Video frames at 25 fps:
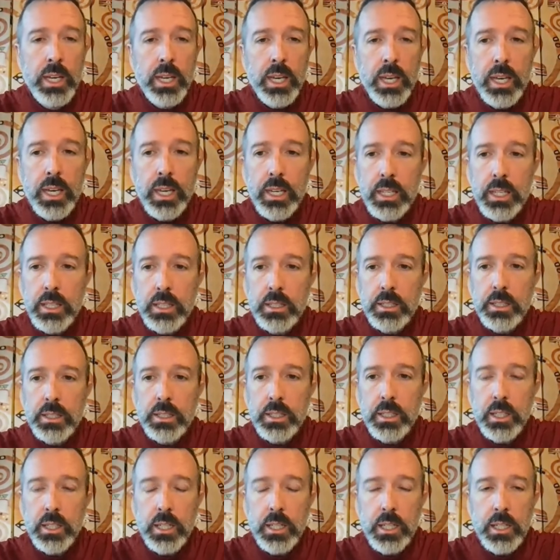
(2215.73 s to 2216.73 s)
and
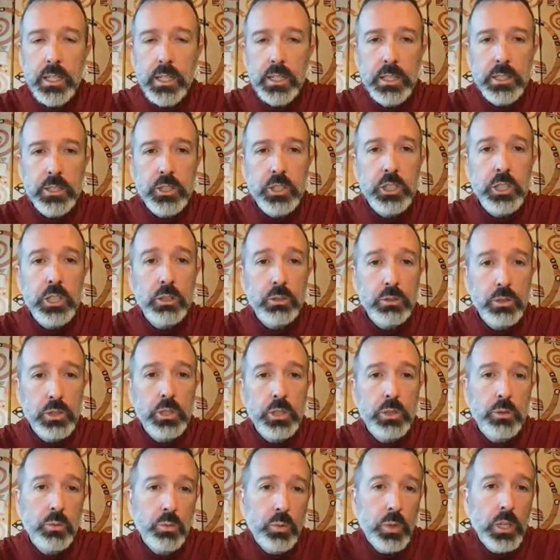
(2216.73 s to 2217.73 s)
it shows
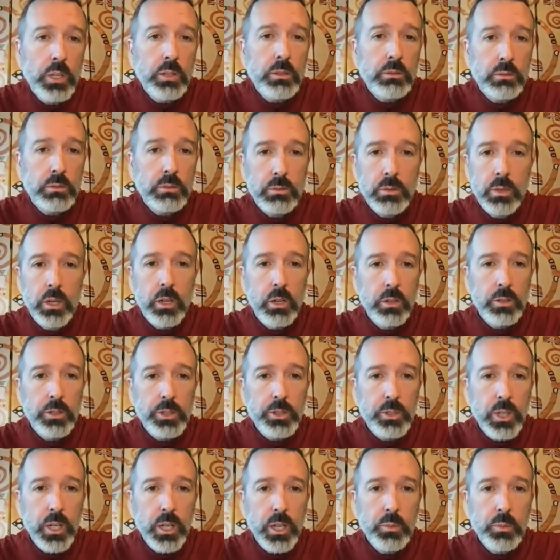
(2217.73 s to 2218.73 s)
you where all the
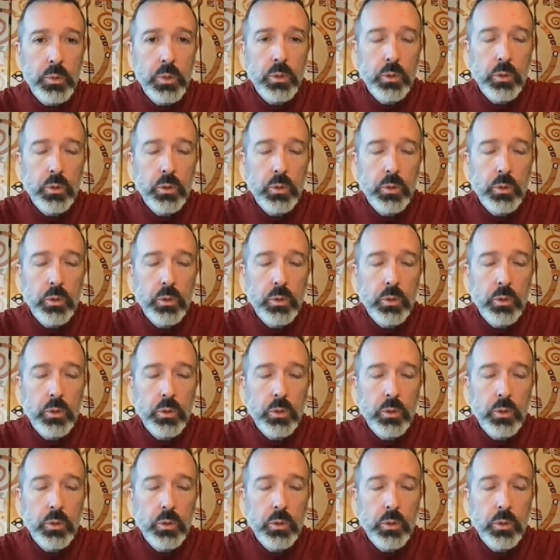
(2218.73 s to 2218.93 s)
tribal,